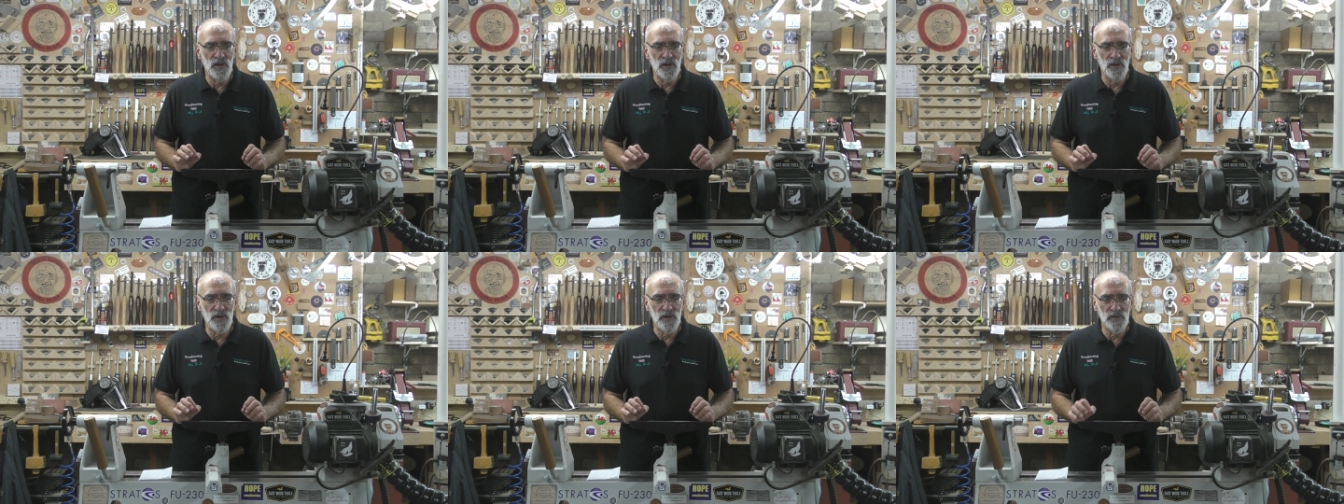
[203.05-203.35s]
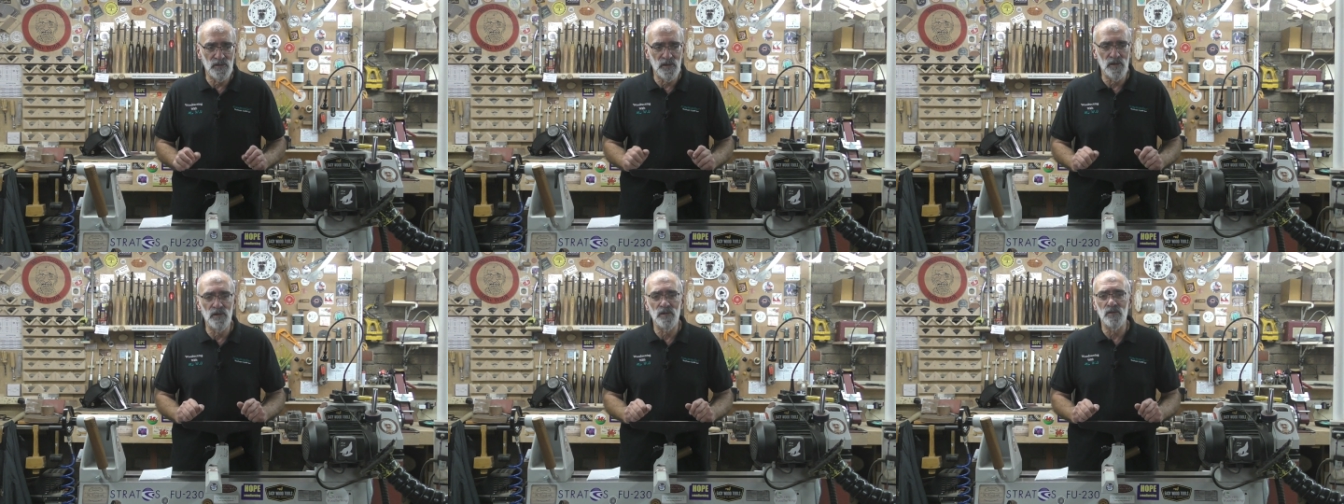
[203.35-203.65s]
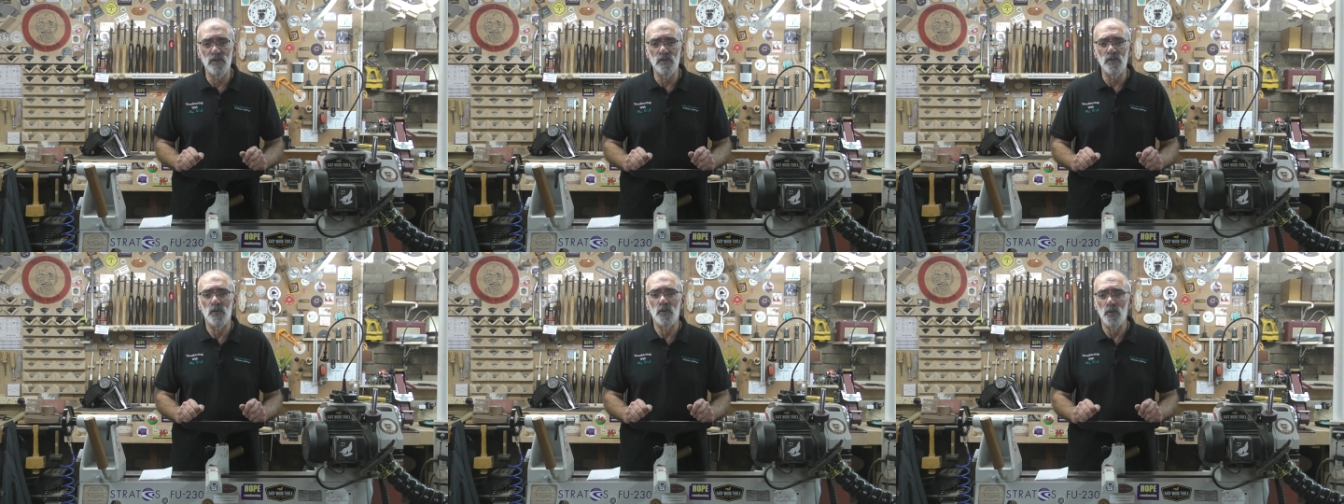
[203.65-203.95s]
and
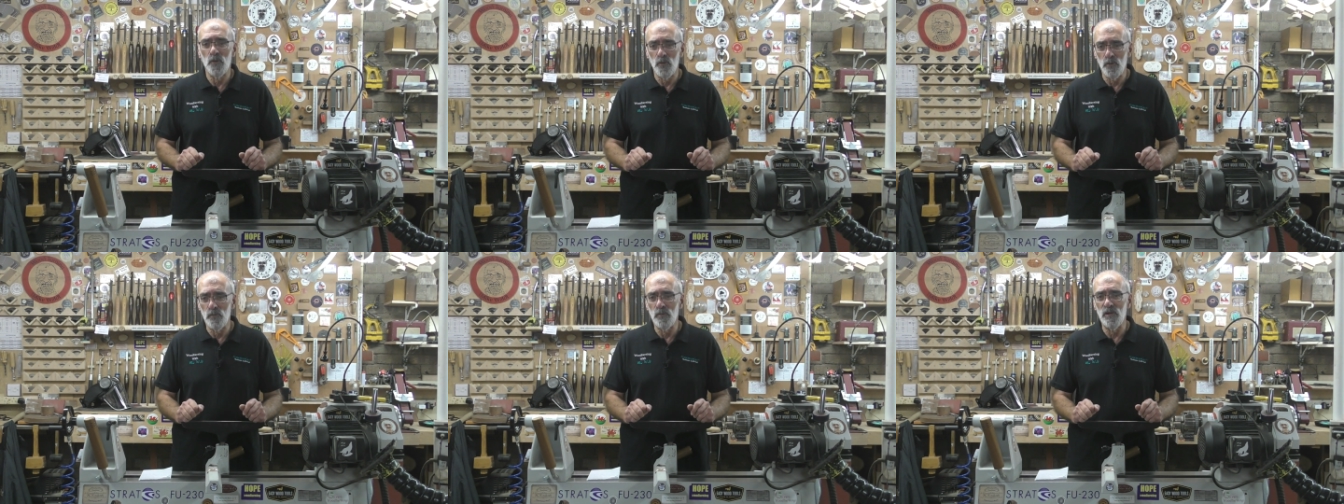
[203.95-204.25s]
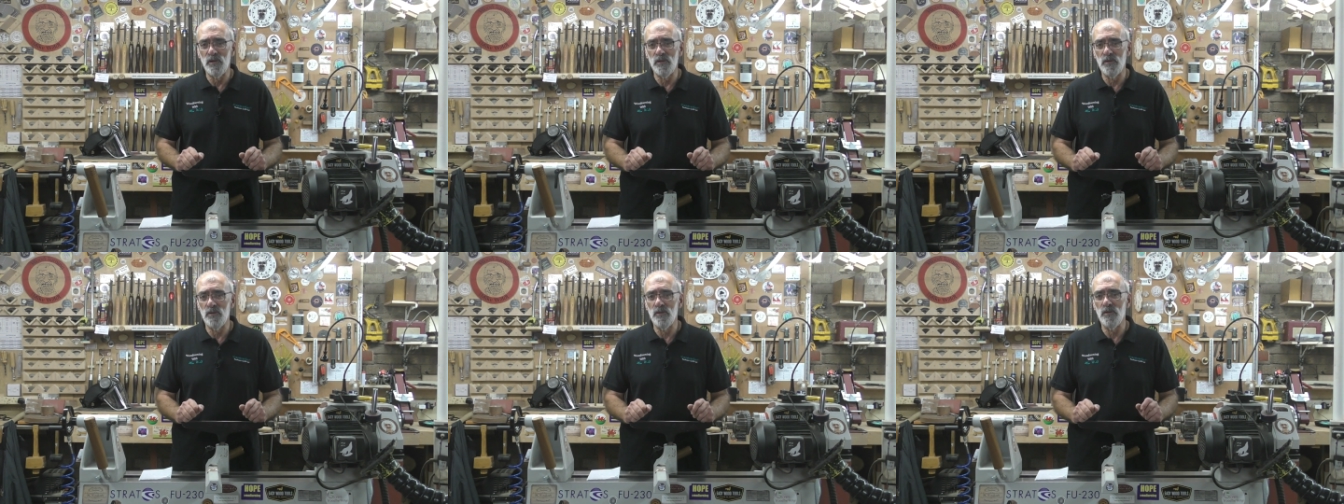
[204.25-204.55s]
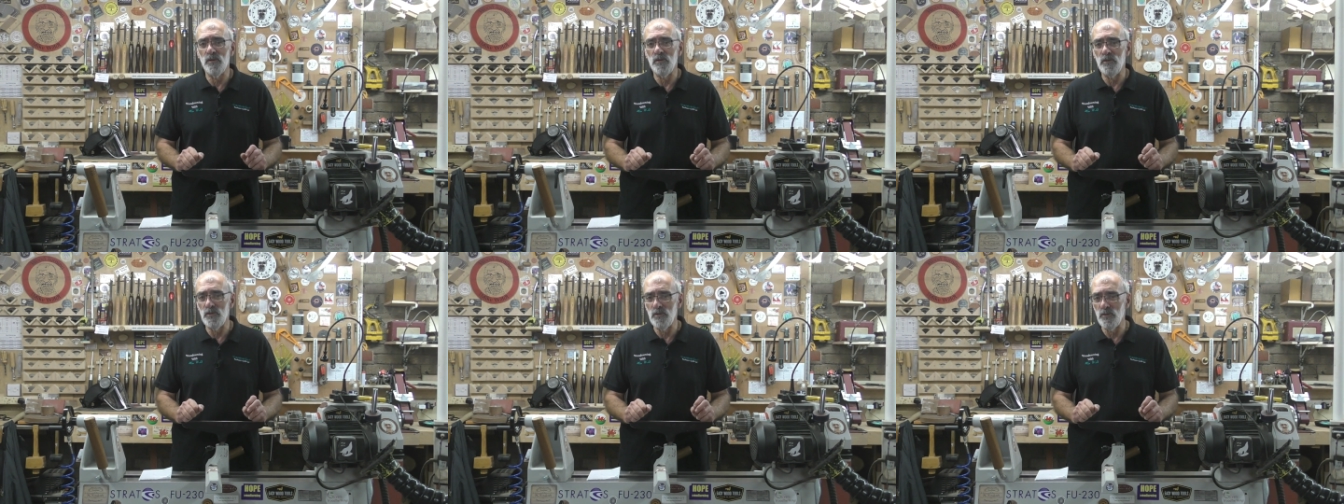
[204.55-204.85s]
Carl
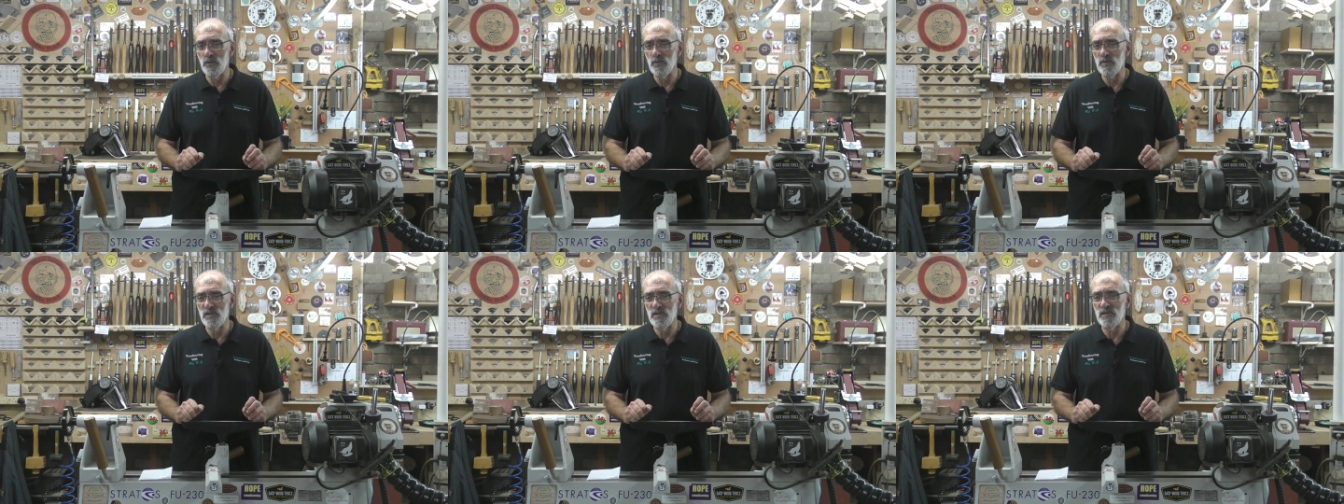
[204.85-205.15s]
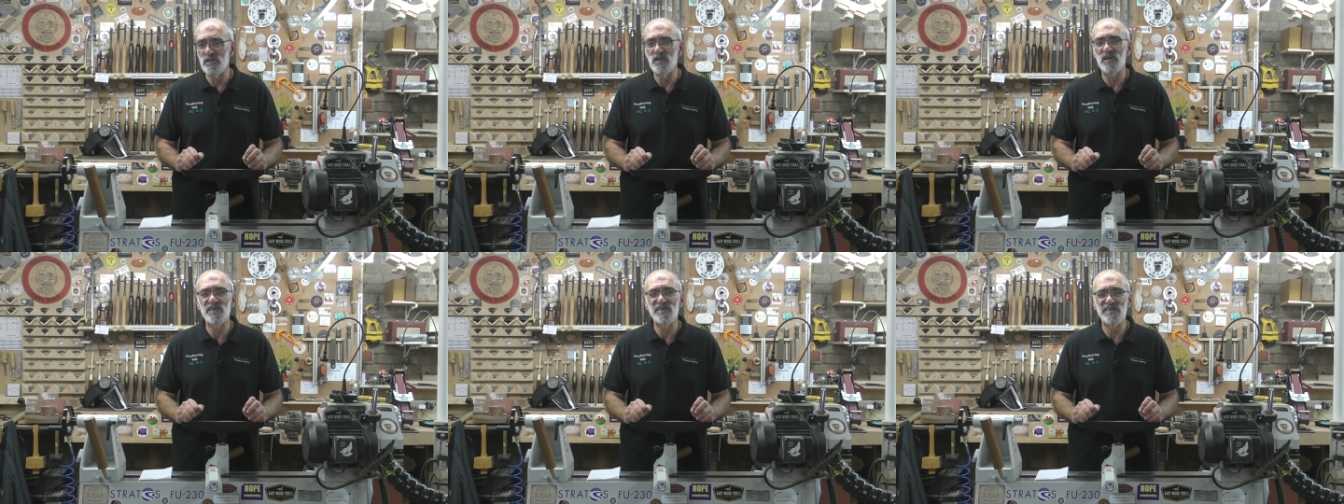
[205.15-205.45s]
normally uses